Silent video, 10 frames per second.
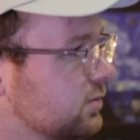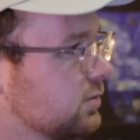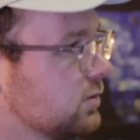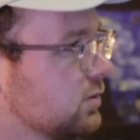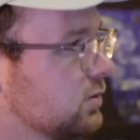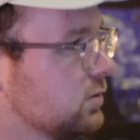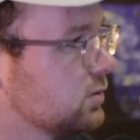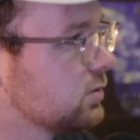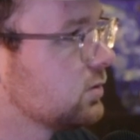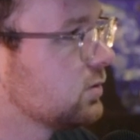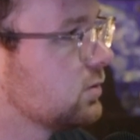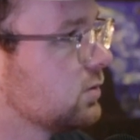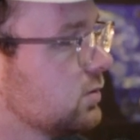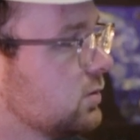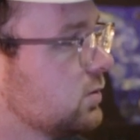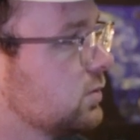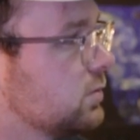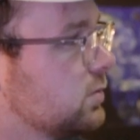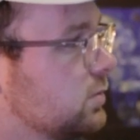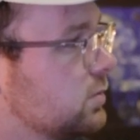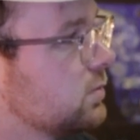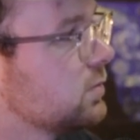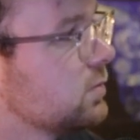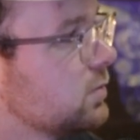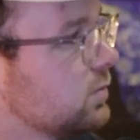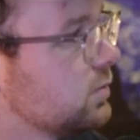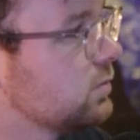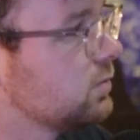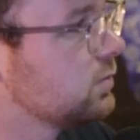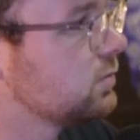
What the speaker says: (silent)